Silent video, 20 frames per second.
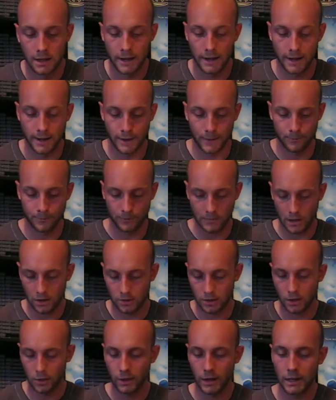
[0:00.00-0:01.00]
I'll
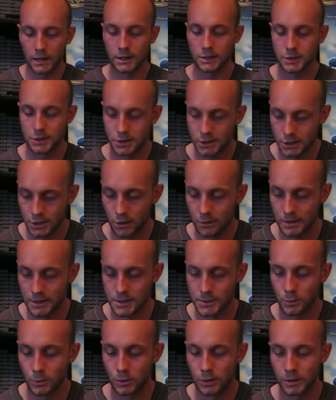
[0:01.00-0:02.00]
go ahead and just show
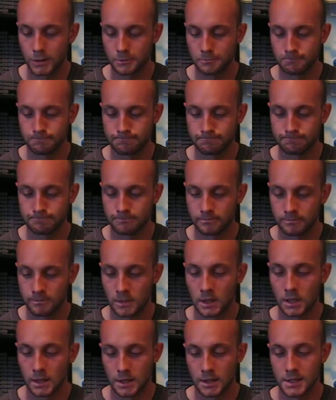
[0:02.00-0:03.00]
this one.
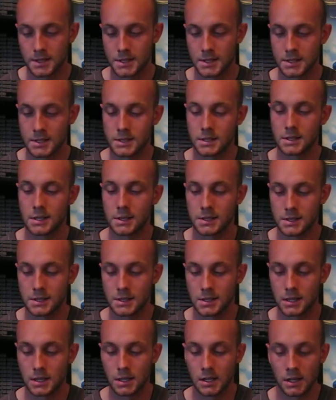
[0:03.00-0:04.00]
This
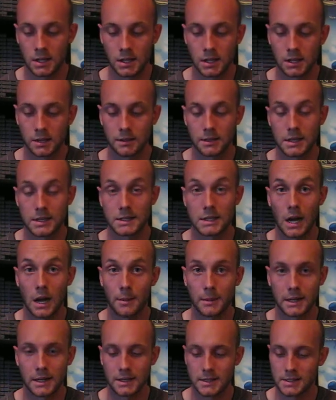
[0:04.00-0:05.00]
is the
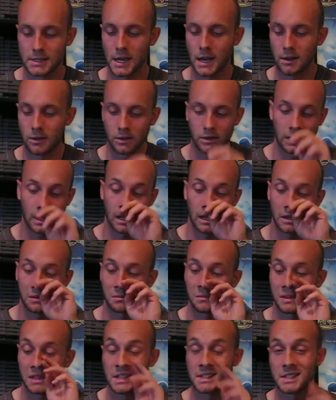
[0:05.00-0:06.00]
dominant Saturn
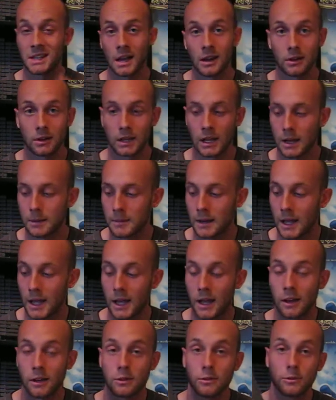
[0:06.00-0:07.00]
game, the Saturn game to
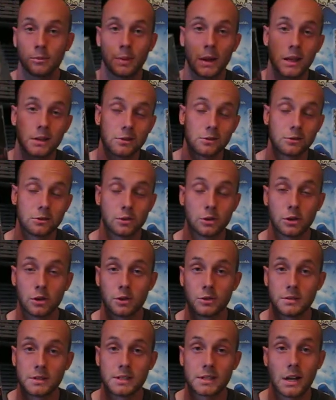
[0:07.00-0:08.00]
have, Panzer
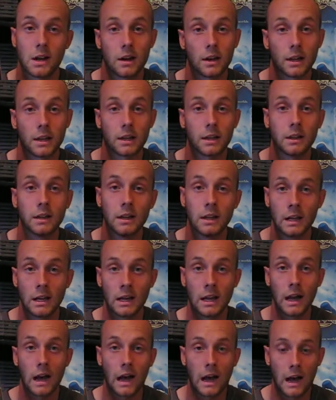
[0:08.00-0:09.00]
Dragoon Saga.
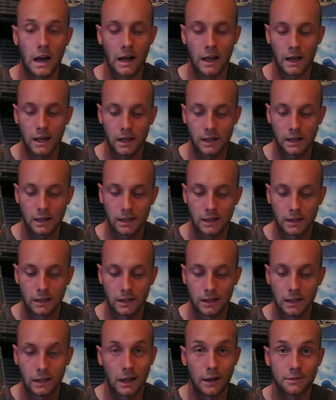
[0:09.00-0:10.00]
I
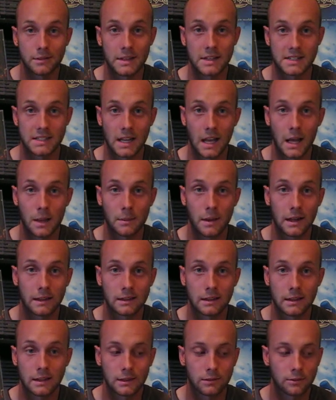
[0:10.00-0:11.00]
love this game. I
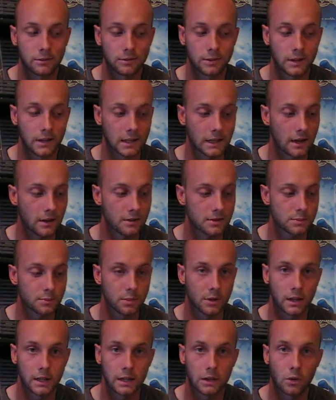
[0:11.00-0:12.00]
didn't even feel like I was
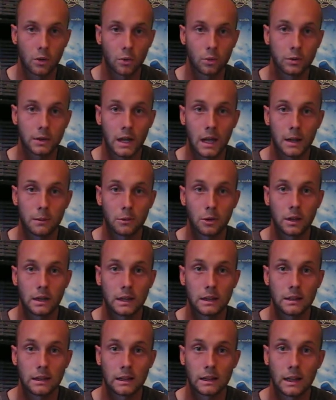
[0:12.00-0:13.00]
playing an old game or
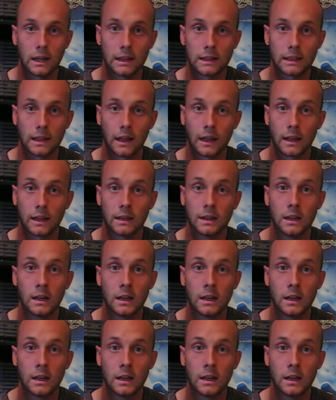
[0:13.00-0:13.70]
anything like that.